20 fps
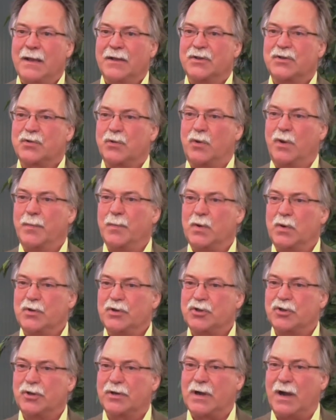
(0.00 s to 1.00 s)
Soil
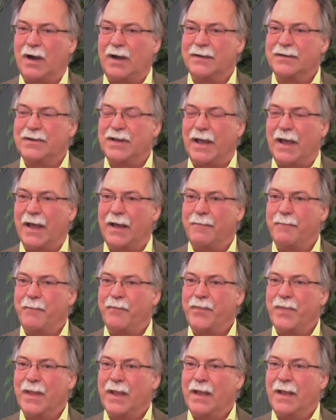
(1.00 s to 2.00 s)
moisture content
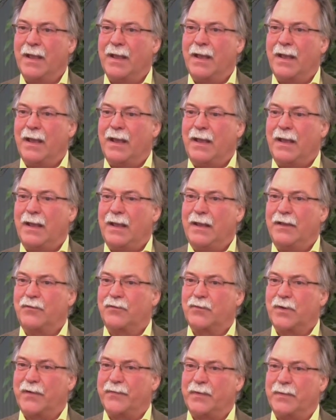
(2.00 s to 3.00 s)
is
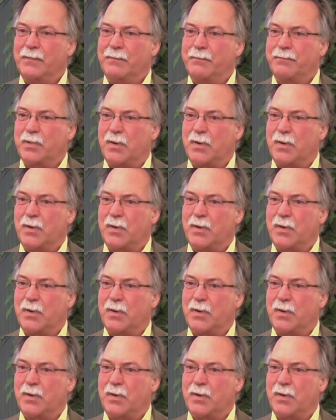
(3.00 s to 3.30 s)
driven